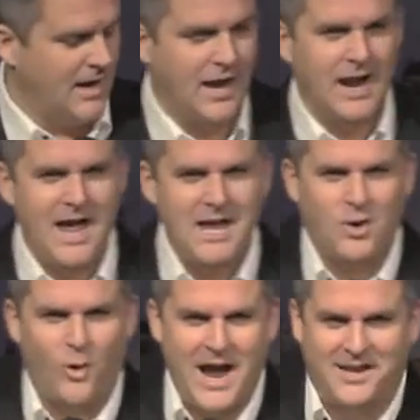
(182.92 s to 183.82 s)
And I ain't
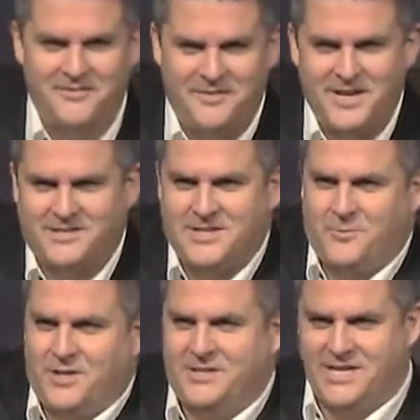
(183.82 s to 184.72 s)
quite convinced that
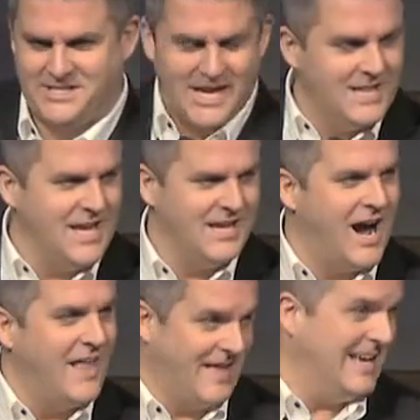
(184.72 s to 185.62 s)
what they say they
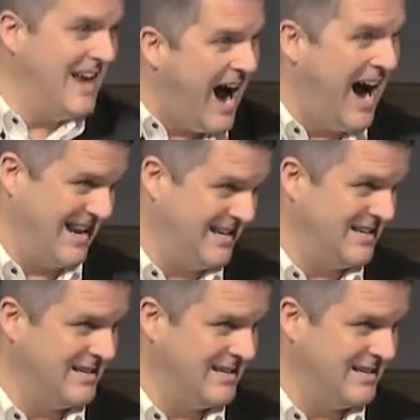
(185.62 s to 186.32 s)
got, they got.